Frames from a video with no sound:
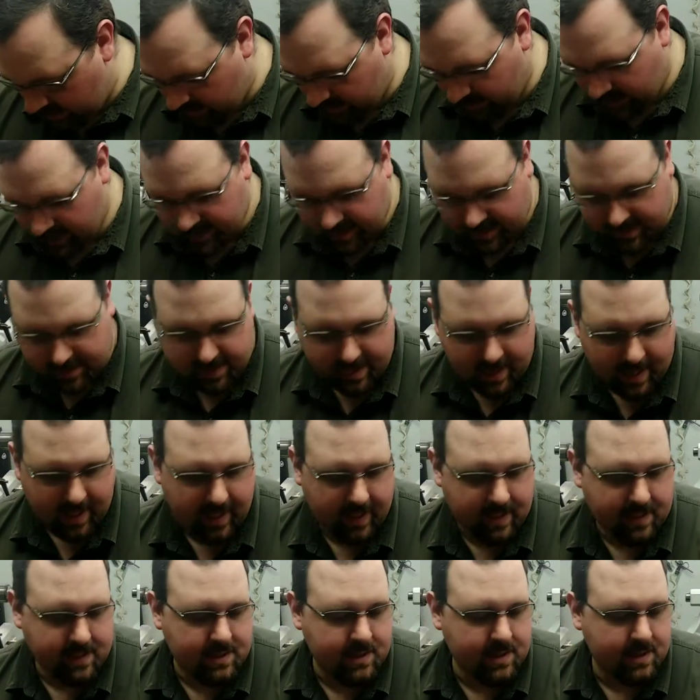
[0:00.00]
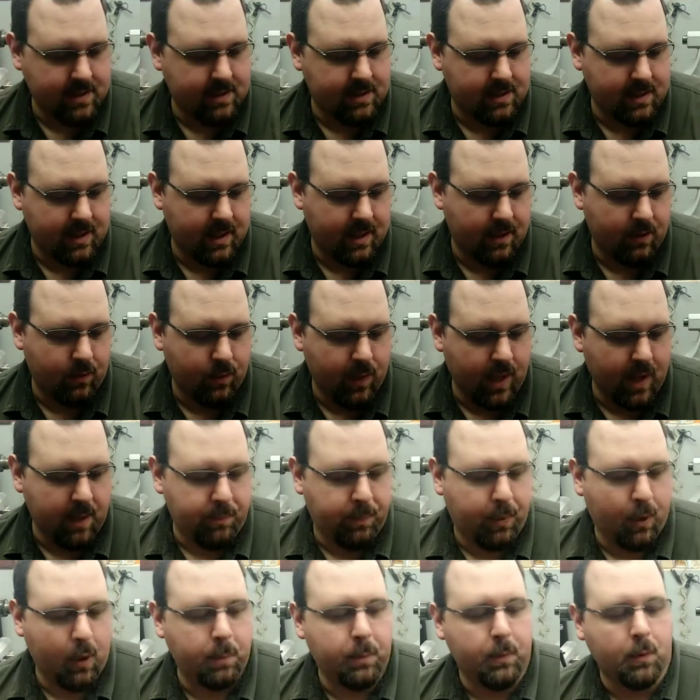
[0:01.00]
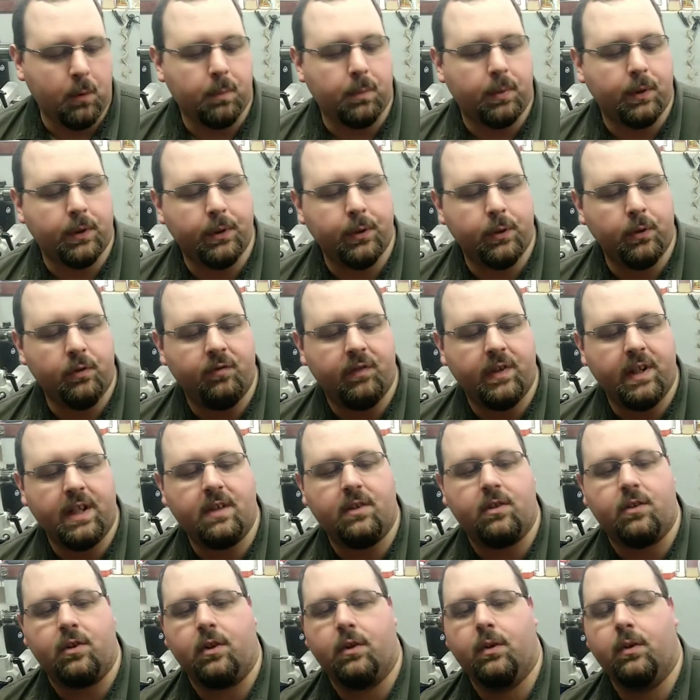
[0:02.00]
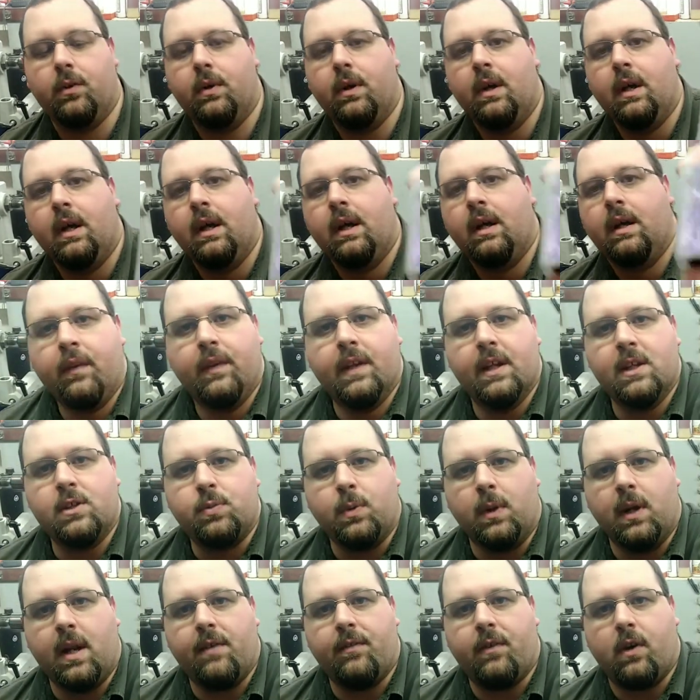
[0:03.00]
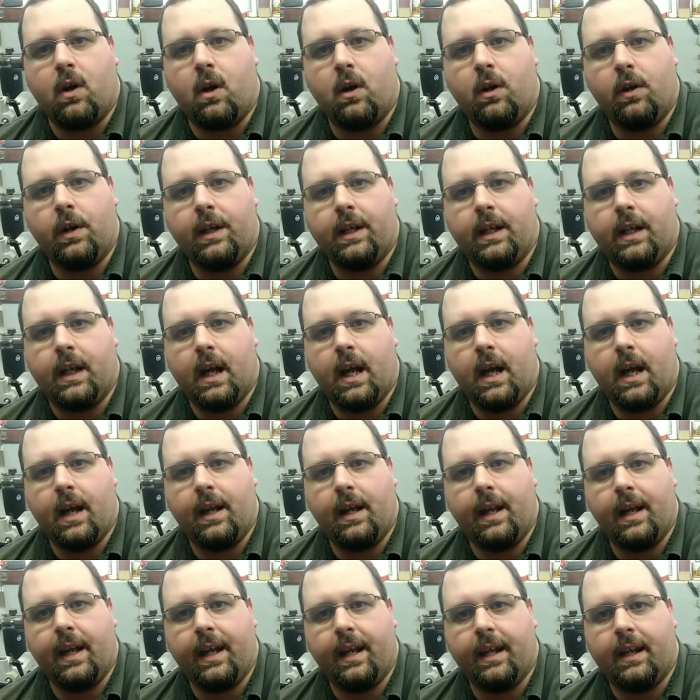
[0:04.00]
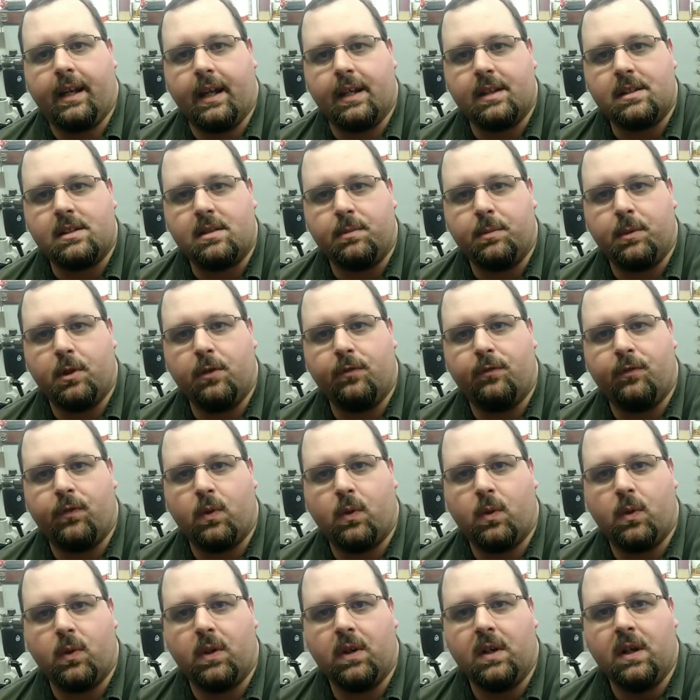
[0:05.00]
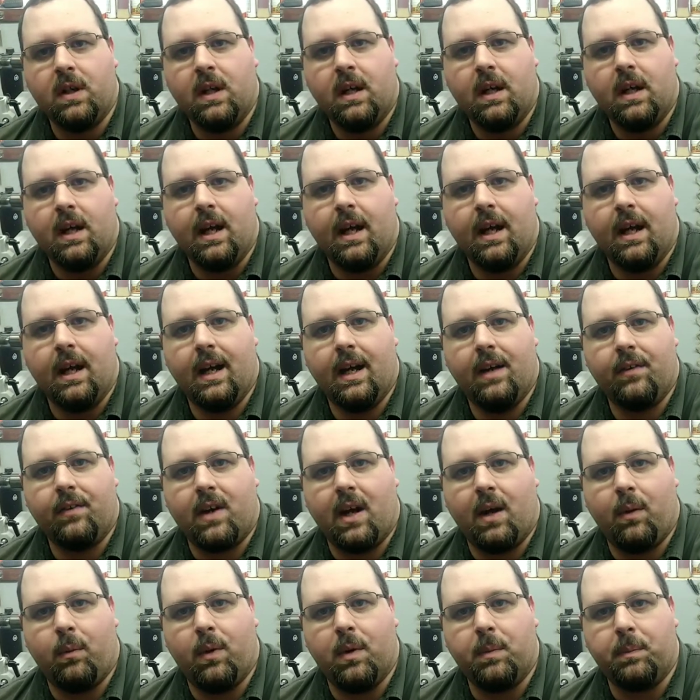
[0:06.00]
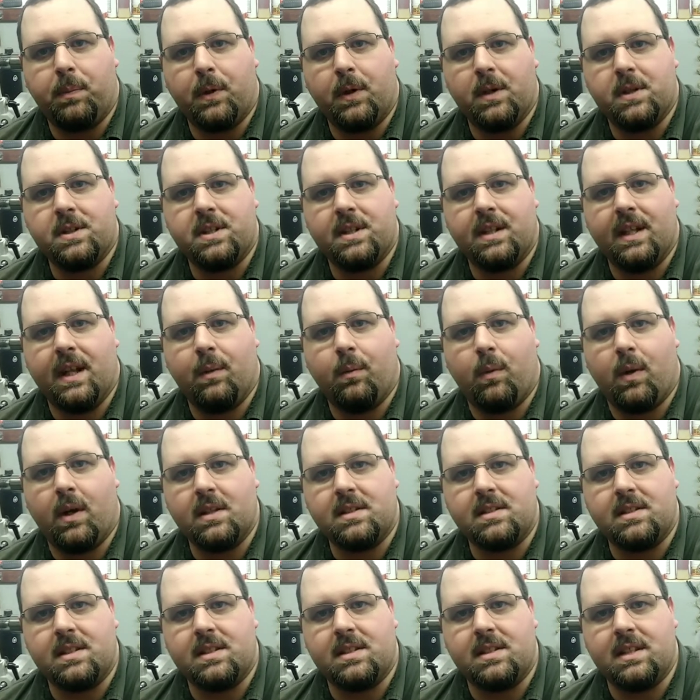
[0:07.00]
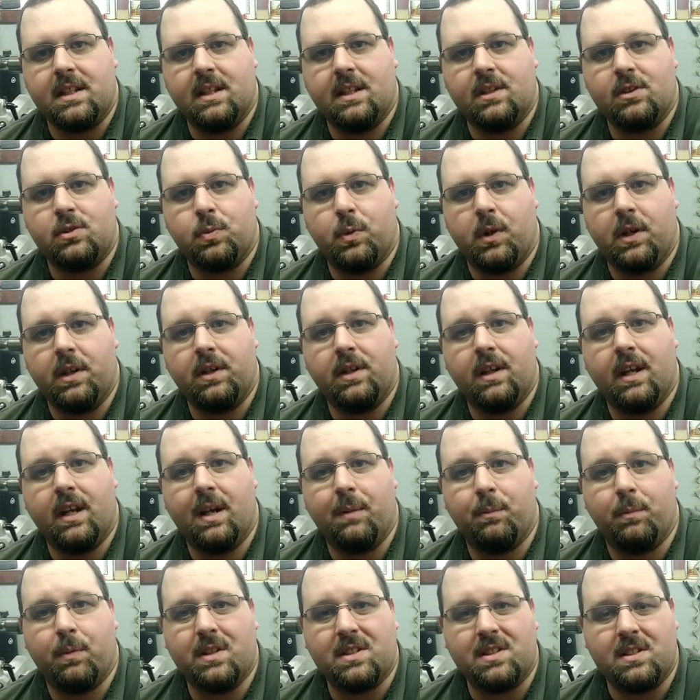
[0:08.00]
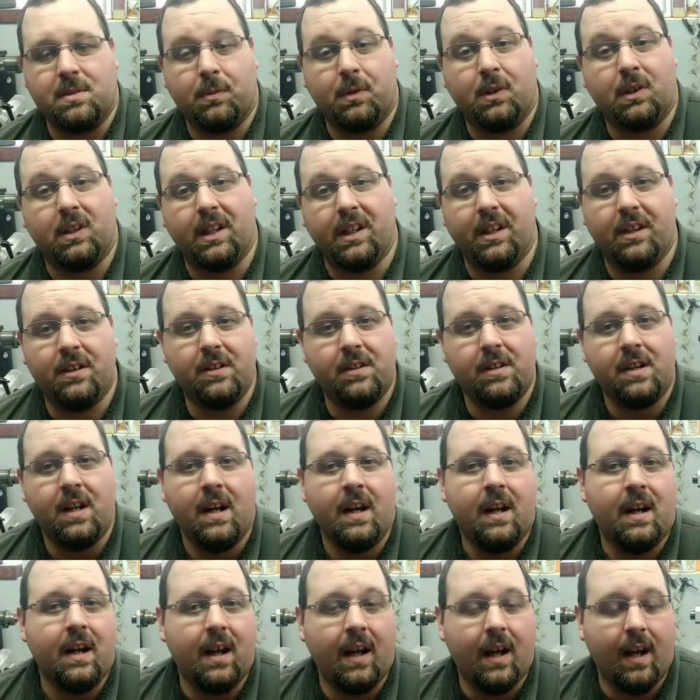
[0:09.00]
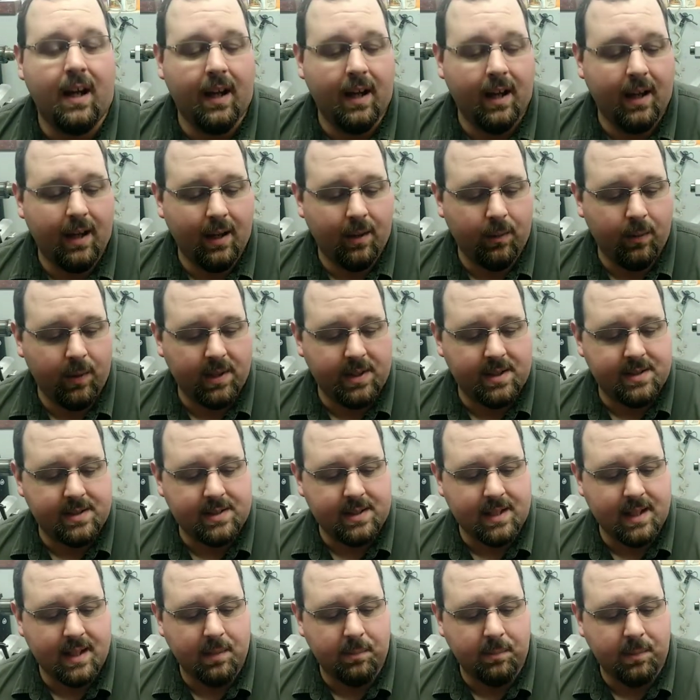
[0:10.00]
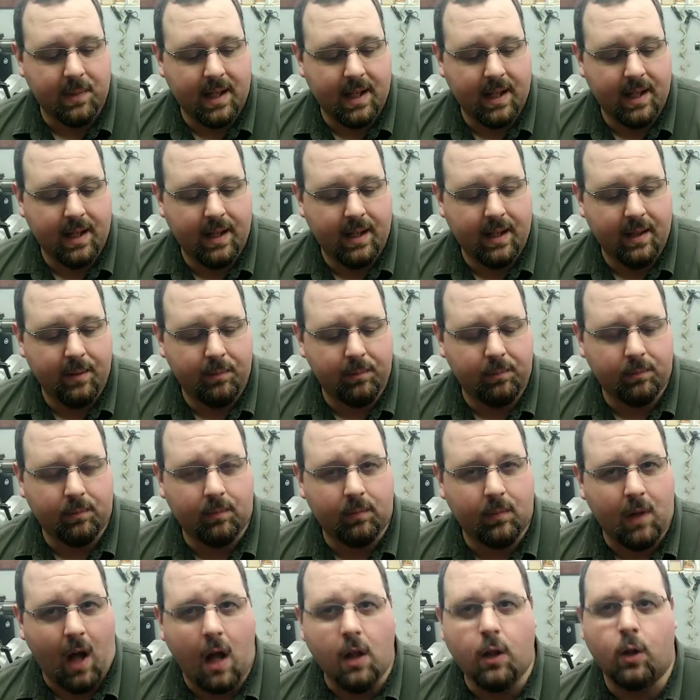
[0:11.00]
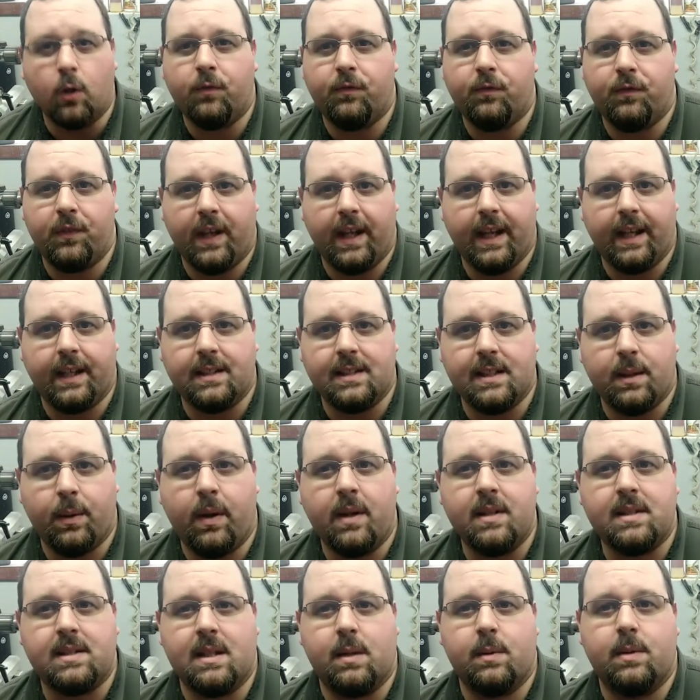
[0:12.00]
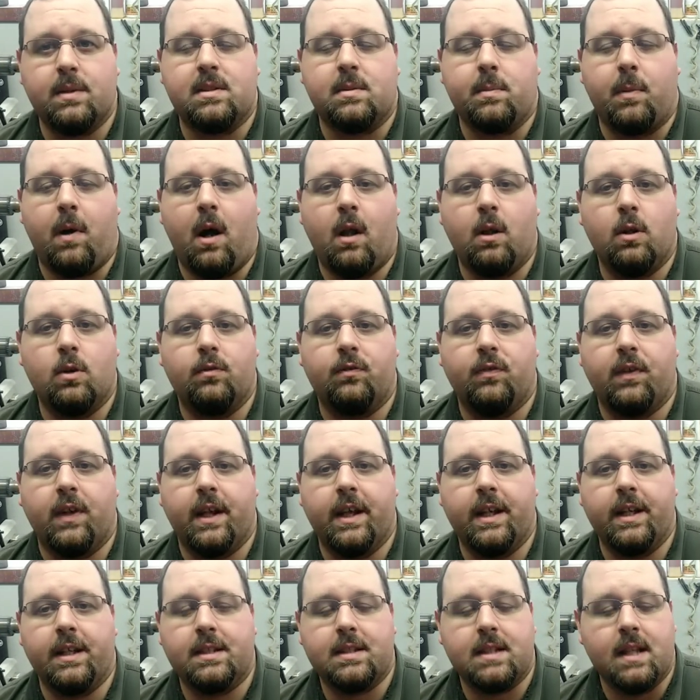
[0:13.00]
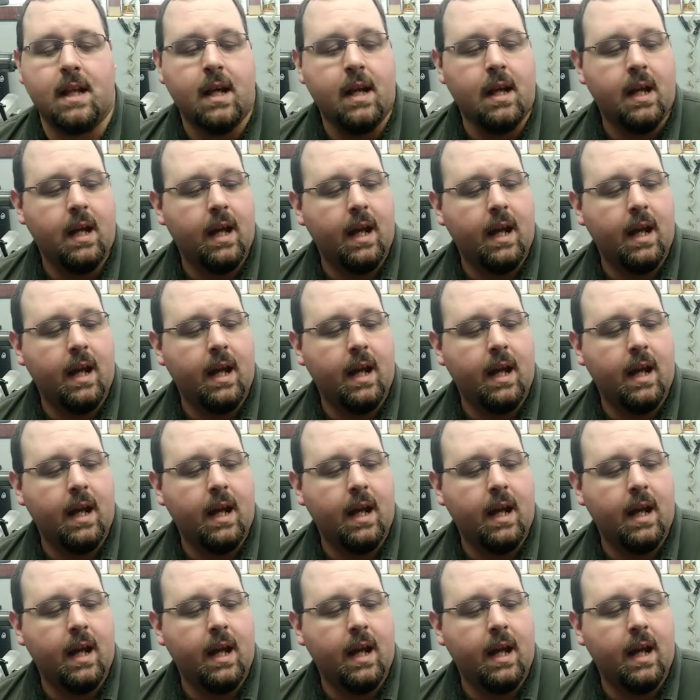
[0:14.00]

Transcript: nearly as exciting as this uh, red, purple, blue V2. This one I've already got a customer for. Uh, I've got one person that wants to see this one done up with some glitter, uh, with some um, hollow flakes. They want to see it with some hollow flakes